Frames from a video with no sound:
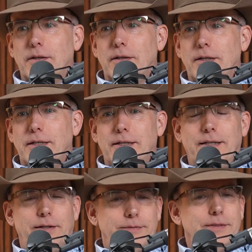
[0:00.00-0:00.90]

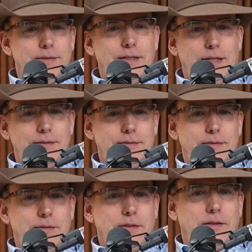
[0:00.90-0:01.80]

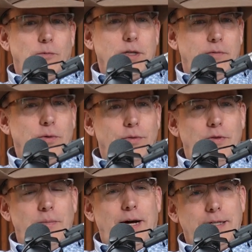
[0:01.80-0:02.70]
what you've
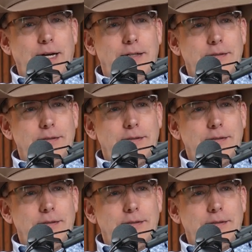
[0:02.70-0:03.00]
learned through the podcast